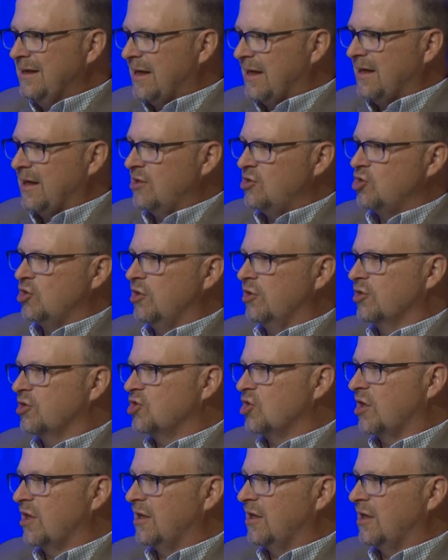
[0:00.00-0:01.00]
an engineer
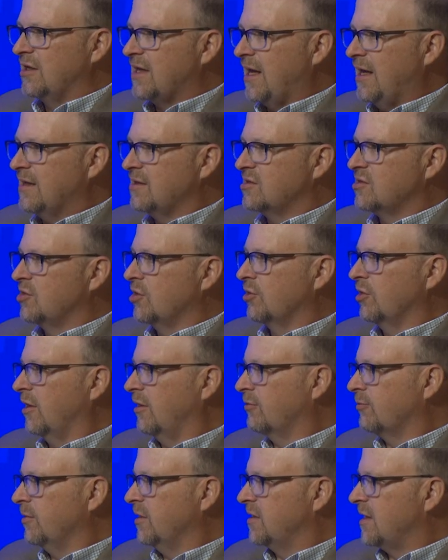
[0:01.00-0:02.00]
should get his hands dirty
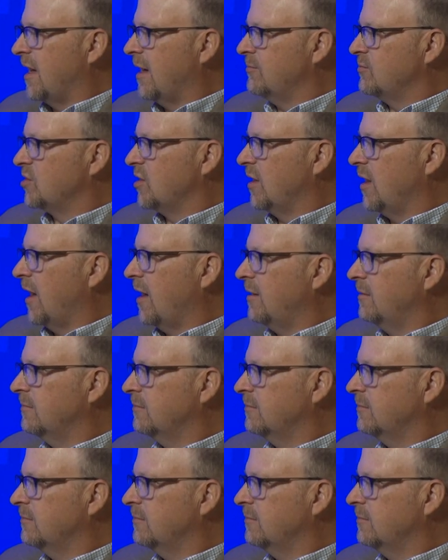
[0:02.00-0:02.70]
3 times a day.